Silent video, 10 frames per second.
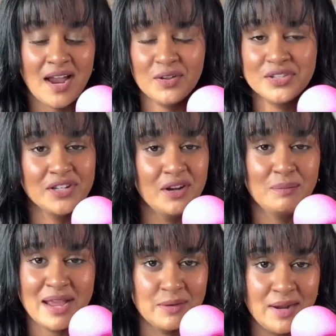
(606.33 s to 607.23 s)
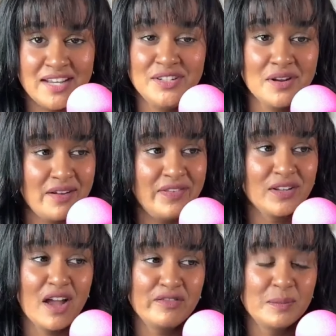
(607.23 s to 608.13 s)
I also, by the way, do not feel
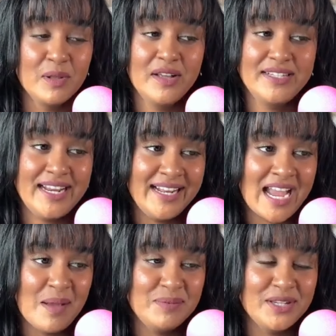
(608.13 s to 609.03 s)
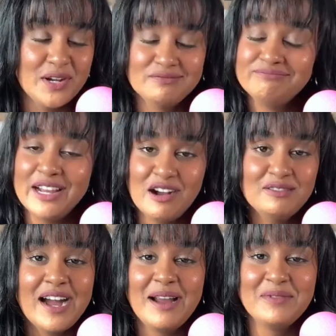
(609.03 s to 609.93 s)
comfortable on dating apps. So
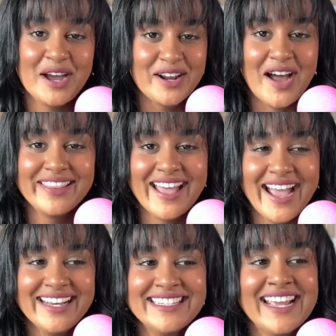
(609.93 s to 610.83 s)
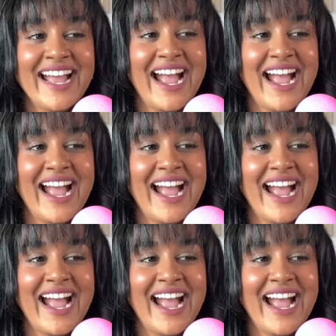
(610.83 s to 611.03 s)
no, I'm not on that.